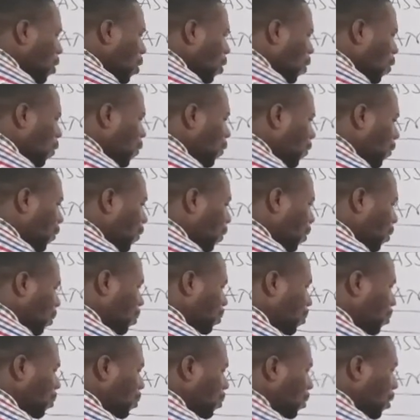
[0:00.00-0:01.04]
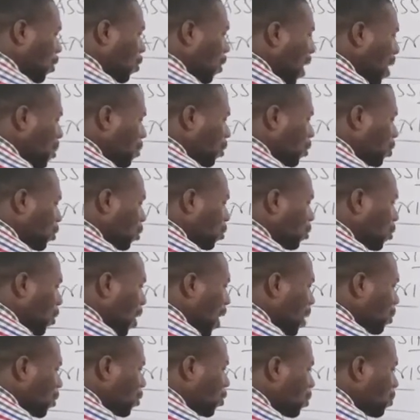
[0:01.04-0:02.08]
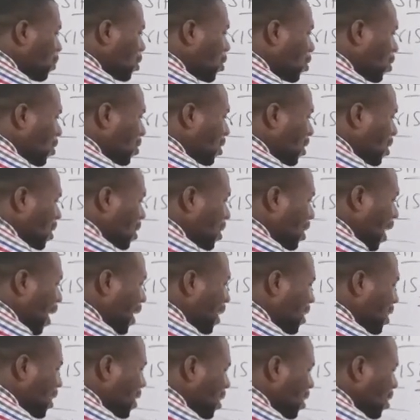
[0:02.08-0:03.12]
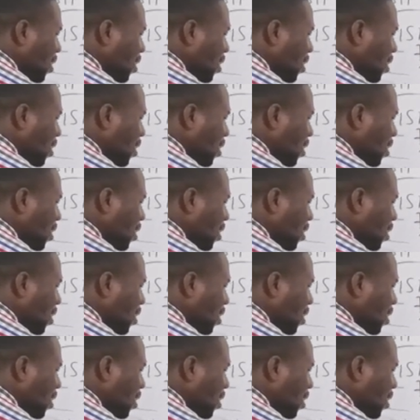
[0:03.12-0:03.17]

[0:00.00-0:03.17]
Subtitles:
of the ribosome. Ribosome is just the site,